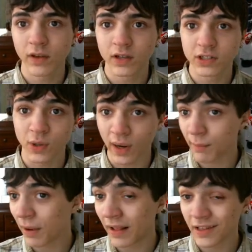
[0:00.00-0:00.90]
So I
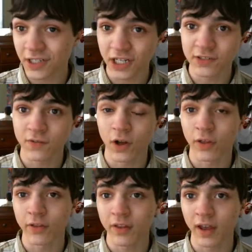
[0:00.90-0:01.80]
apologize for all
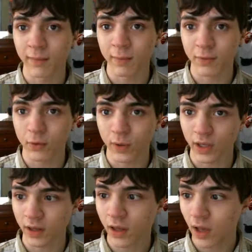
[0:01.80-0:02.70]
the time in
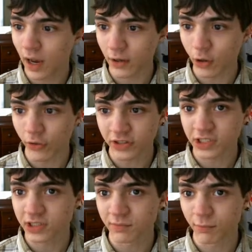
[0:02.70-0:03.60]
between. I know this
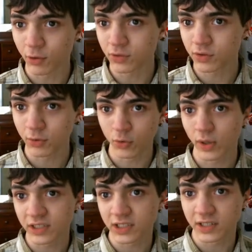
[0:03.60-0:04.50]
is the most
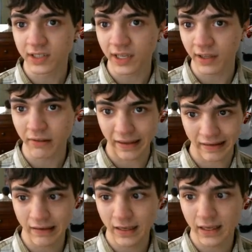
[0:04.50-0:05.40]
requested thing
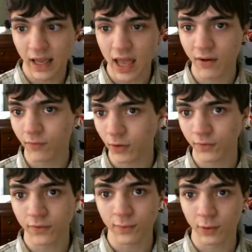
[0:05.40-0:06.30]
like ever
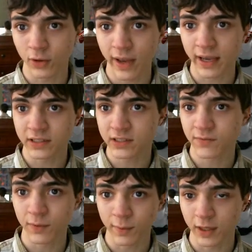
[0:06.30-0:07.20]
from you guys
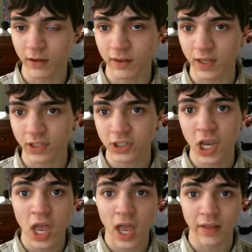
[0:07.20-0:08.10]
for me to teach,
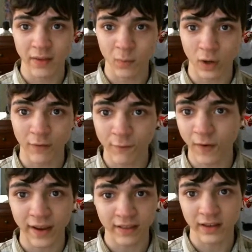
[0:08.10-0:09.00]
and then when I
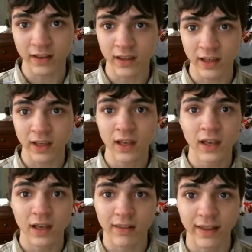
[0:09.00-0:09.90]
finally did it,
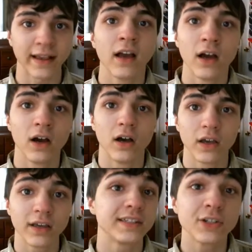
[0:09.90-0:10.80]
it's like,
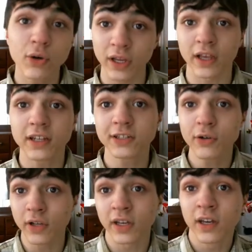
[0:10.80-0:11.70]
he's doing
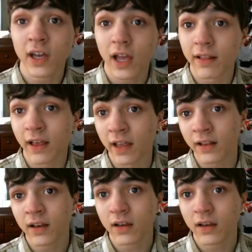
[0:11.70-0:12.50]
it, and then